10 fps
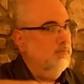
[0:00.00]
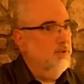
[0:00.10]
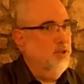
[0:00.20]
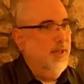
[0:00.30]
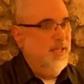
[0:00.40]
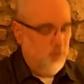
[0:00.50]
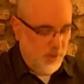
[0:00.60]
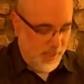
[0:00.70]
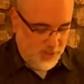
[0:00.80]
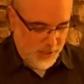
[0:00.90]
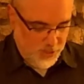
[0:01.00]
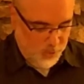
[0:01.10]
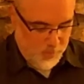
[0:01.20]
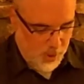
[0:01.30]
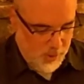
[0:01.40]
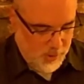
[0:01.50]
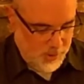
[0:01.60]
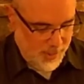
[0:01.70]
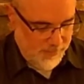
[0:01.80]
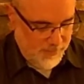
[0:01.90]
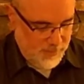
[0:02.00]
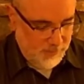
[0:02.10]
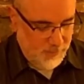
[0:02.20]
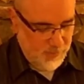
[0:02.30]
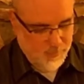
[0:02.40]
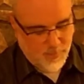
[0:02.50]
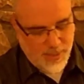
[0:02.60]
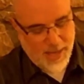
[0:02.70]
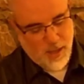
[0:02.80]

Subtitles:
So that's what that